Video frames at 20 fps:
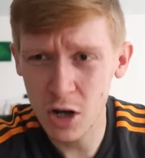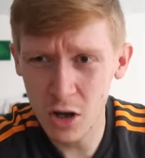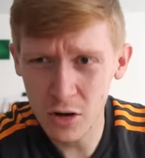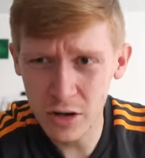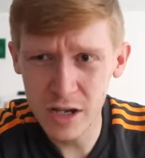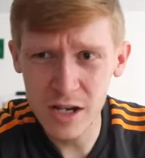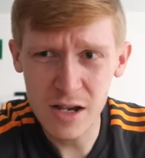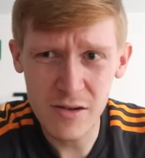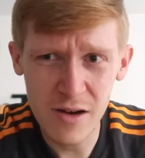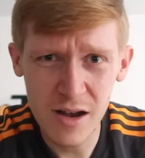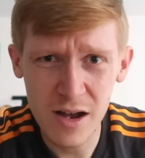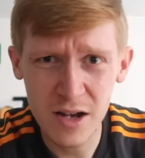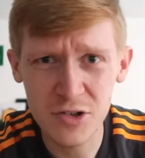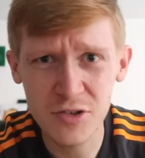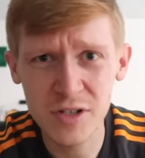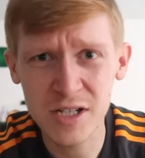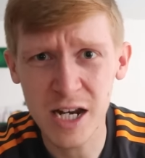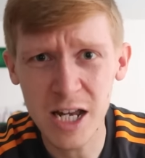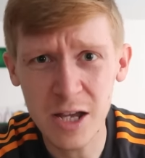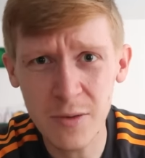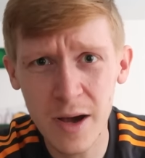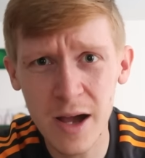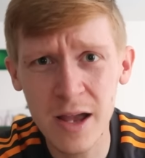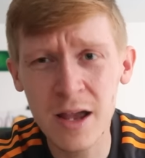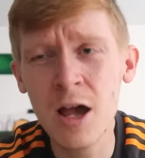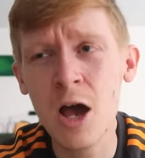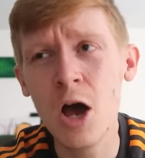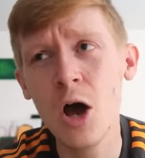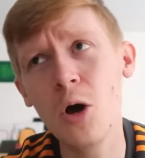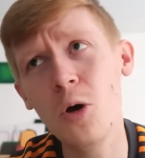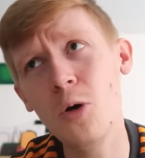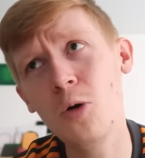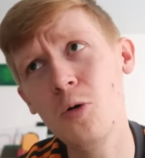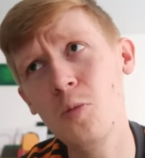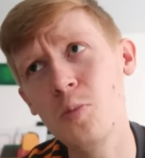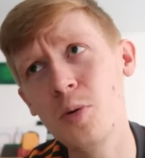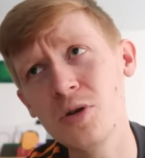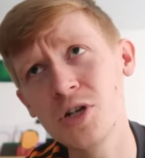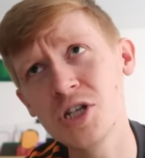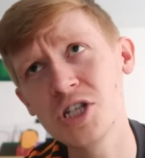clogging your arteries anyway. Oh,
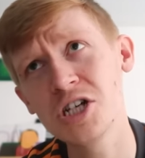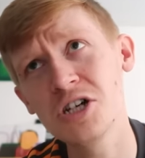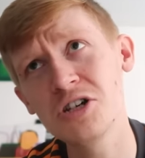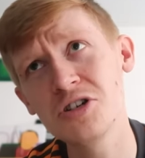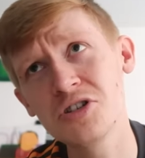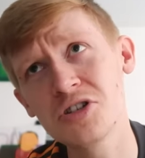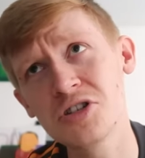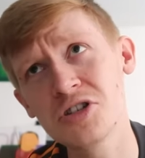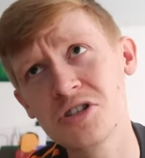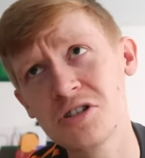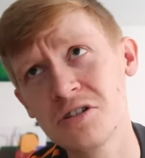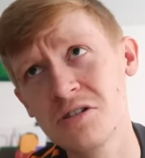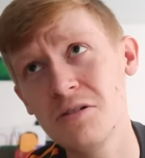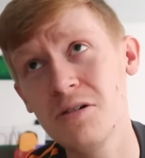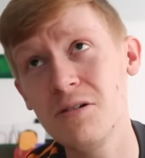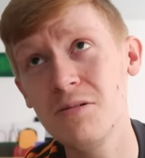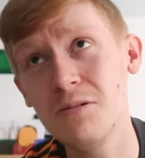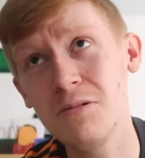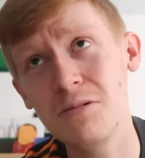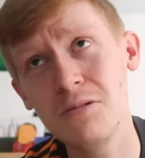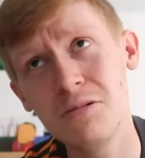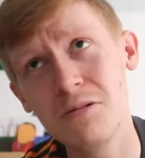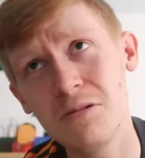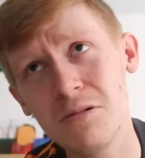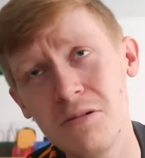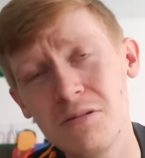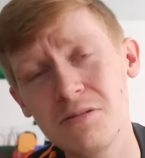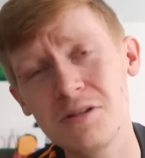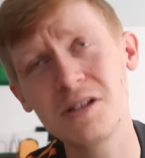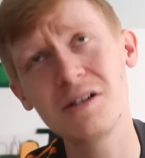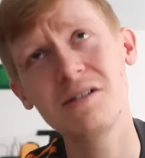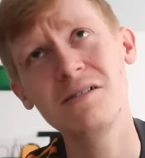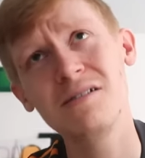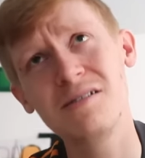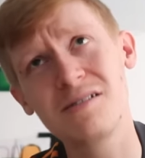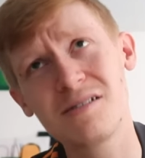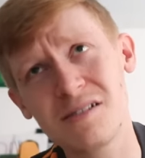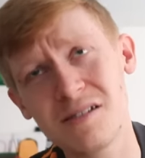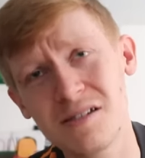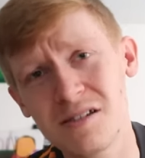but dust. Oh,
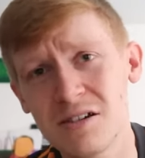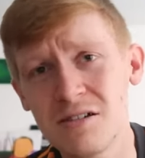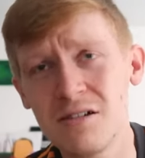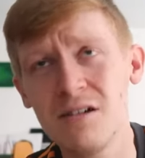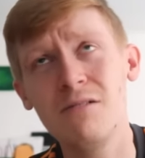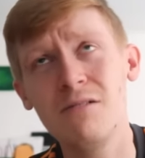dust.